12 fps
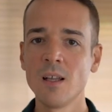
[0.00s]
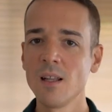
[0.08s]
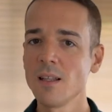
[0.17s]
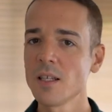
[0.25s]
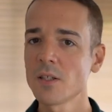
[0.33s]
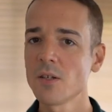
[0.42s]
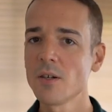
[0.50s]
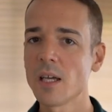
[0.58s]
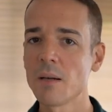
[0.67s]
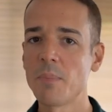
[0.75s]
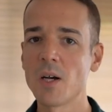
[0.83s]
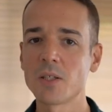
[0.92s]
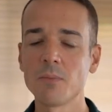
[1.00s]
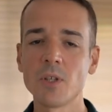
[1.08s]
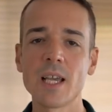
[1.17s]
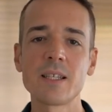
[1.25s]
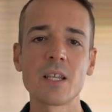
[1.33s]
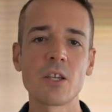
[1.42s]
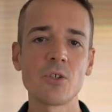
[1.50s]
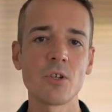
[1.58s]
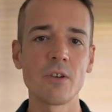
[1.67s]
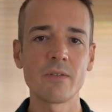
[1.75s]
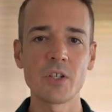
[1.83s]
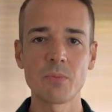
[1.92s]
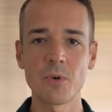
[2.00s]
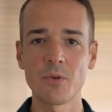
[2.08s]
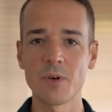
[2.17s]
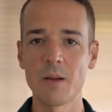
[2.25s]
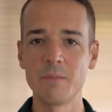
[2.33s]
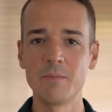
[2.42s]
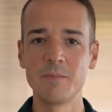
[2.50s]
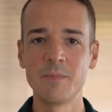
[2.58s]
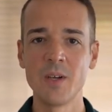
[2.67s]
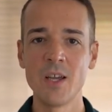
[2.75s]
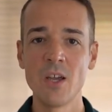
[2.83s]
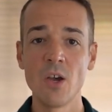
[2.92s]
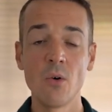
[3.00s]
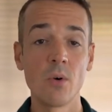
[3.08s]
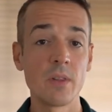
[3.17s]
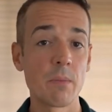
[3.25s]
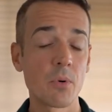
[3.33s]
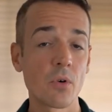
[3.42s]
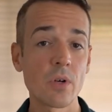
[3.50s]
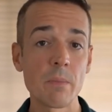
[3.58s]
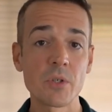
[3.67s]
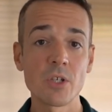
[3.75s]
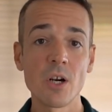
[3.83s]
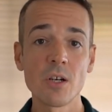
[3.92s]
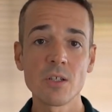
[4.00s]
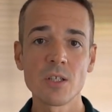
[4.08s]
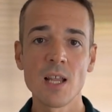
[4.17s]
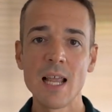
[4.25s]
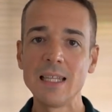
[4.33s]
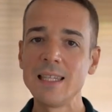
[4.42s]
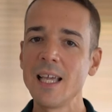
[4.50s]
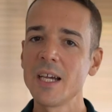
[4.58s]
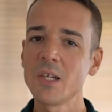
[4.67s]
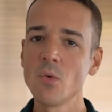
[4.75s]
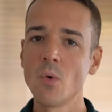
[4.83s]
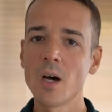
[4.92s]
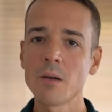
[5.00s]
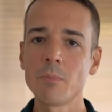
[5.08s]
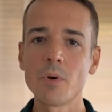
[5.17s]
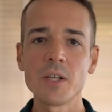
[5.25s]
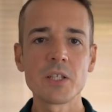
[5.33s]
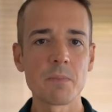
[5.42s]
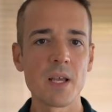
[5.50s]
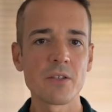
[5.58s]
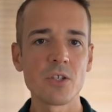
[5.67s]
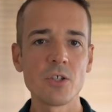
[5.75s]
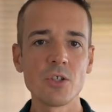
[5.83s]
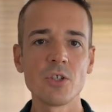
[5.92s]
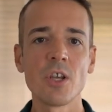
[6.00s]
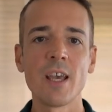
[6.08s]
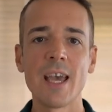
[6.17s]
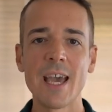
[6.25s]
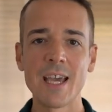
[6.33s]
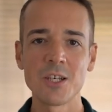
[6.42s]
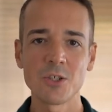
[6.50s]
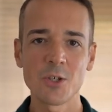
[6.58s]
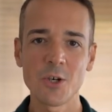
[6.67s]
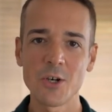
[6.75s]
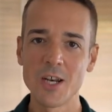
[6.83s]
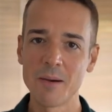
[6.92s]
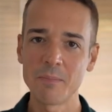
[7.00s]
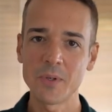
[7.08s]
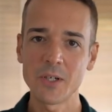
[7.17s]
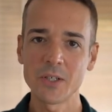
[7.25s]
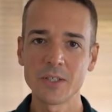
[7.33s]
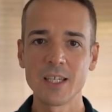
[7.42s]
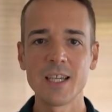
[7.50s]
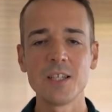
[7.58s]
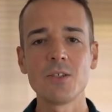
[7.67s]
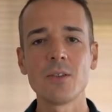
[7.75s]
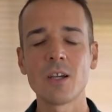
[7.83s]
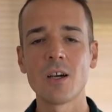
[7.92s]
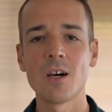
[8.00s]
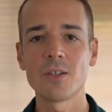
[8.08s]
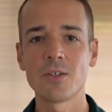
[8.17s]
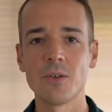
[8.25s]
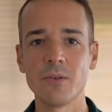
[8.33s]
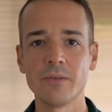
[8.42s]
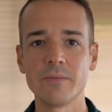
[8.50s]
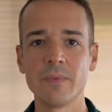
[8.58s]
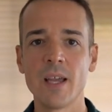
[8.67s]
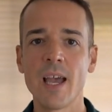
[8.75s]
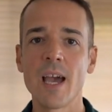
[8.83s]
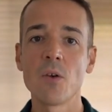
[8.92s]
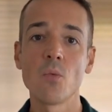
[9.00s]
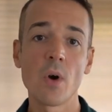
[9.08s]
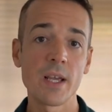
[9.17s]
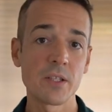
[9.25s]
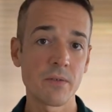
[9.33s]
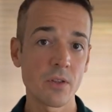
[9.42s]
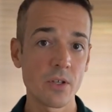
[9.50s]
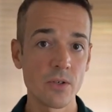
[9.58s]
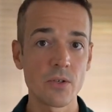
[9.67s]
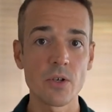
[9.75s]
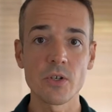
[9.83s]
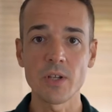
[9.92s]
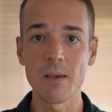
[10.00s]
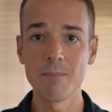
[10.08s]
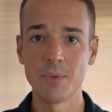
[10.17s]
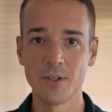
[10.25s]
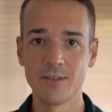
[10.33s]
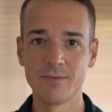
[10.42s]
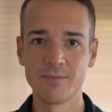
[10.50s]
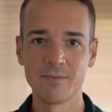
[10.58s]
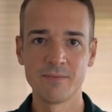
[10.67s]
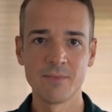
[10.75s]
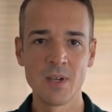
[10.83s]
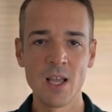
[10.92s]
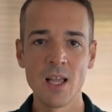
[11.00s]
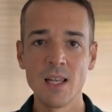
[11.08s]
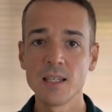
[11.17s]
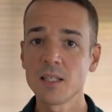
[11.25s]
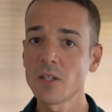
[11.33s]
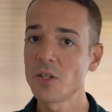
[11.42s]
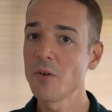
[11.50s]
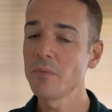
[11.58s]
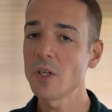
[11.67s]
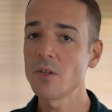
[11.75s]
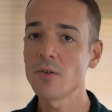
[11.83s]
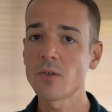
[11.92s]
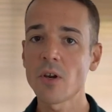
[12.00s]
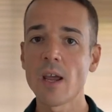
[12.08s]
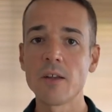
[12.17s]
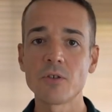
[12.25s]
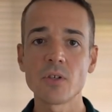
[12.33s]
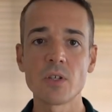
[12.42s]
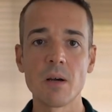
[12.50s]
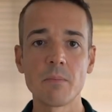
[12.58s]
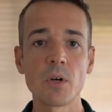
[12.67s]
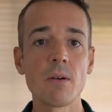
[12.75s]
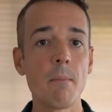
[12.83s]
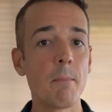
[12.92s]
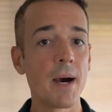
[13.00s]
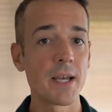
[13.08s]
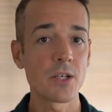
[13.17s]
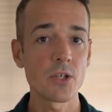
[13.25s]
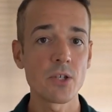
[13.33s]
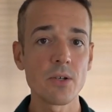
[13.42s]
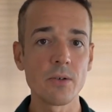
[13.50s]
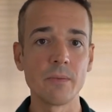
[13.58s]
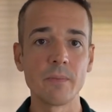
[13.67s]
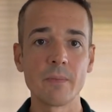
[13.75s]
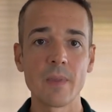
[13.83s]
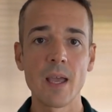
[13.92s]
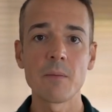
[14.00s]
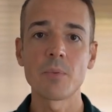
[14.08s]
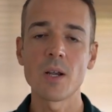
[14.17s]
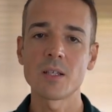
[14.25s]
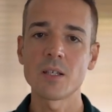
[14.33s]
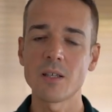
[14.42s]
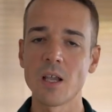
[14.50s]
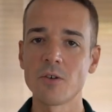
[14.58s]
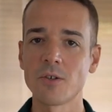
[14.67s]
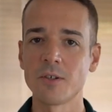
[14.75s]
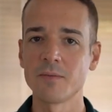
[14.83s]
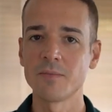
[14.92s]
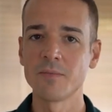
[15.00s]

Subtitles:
Let's look at a possible execution of this program. When the program starts, line 1 prints message enter number into the console and waits for the user's input. Let's assume the user enters number -2 and presses enter.